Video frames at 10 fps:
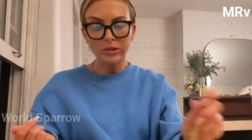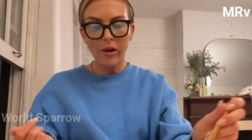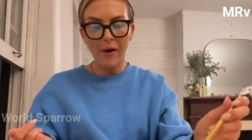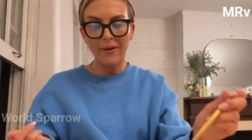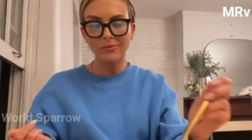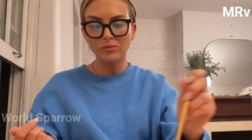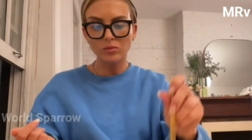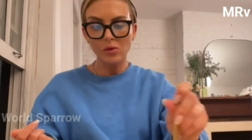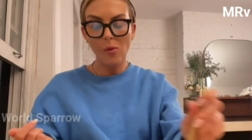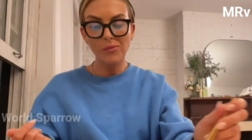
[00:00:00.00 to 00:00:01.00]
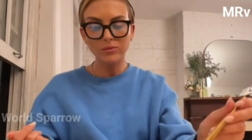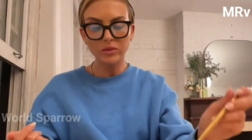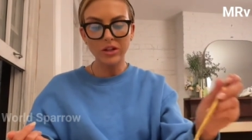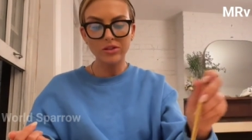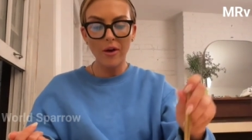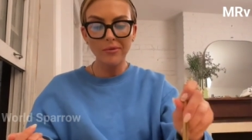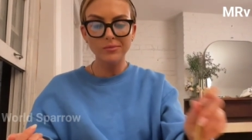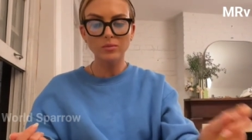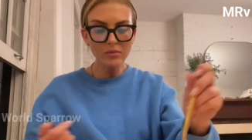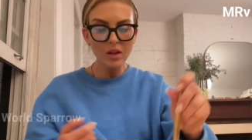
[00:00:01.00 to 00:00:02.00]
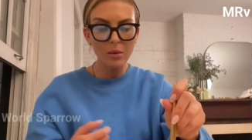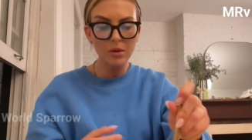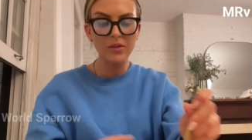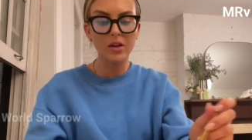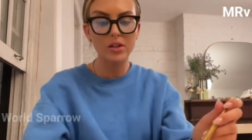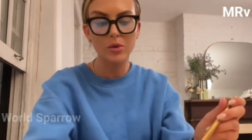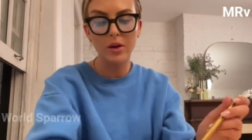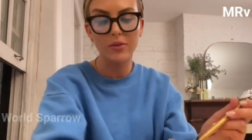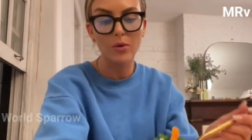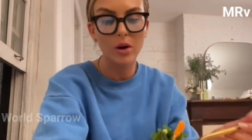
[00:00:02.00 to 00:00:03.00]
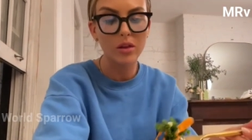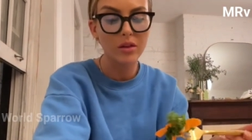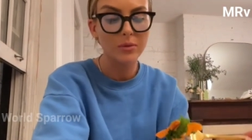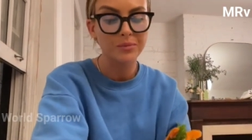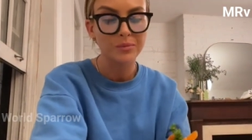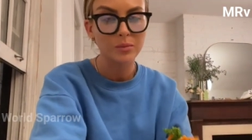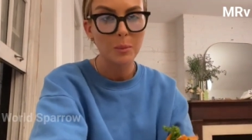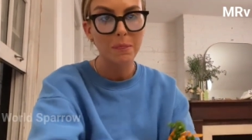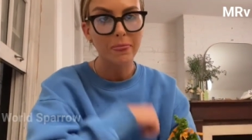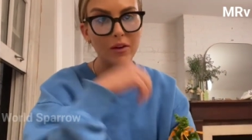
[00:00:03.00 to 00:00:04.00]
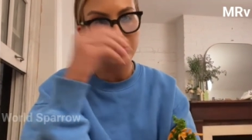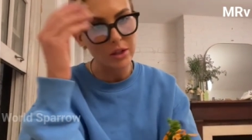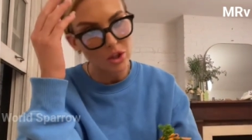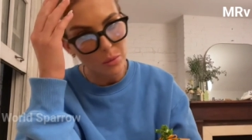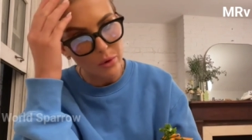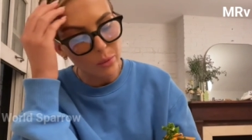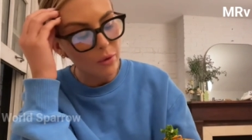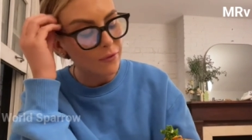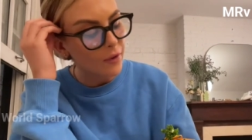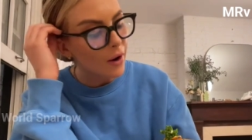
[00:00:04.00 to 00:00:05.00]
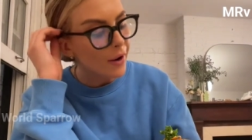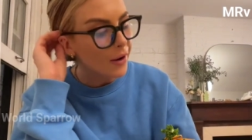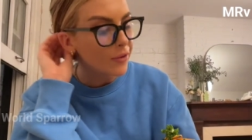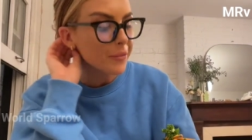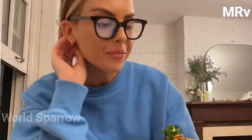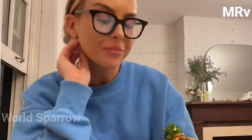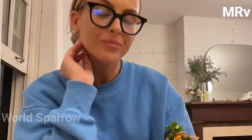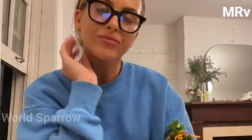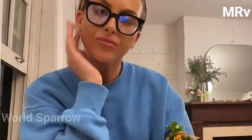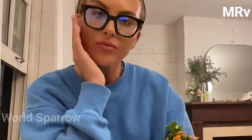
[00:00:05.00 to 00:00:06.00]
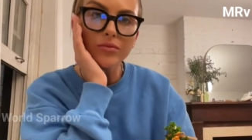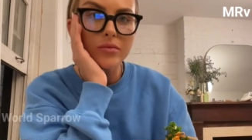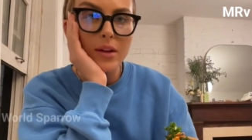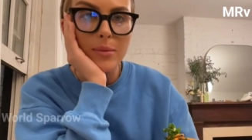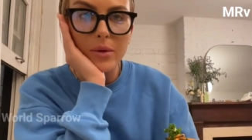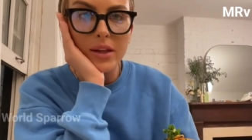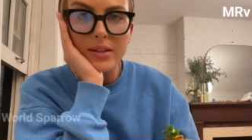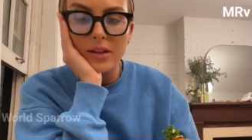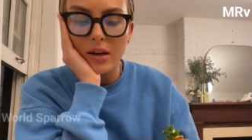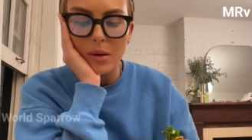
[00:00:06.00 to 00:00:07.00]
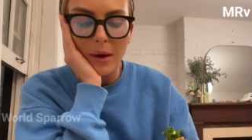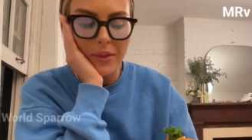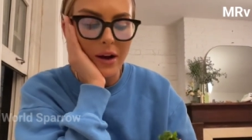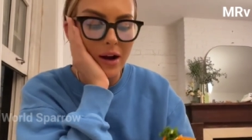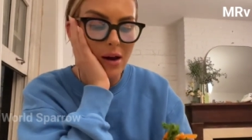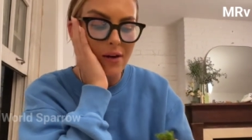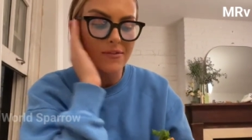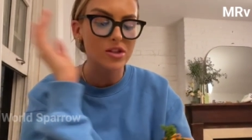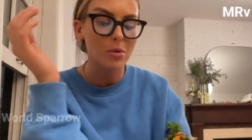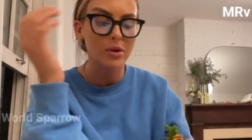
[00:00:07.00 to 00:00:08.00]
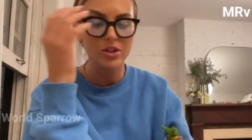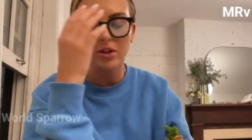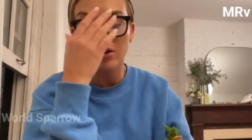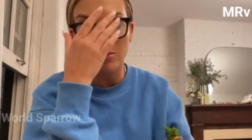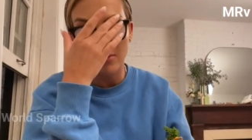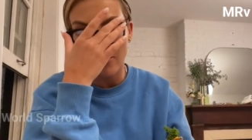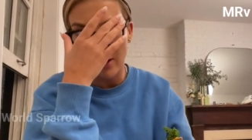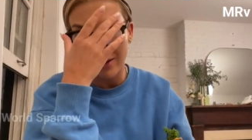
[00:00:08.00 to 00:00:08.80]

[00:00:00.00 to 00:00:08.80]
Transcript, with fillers: Yeah, that's all. I'm leaving on the 24th. My trip with Brooke I'm really excited about that. I have so much to do before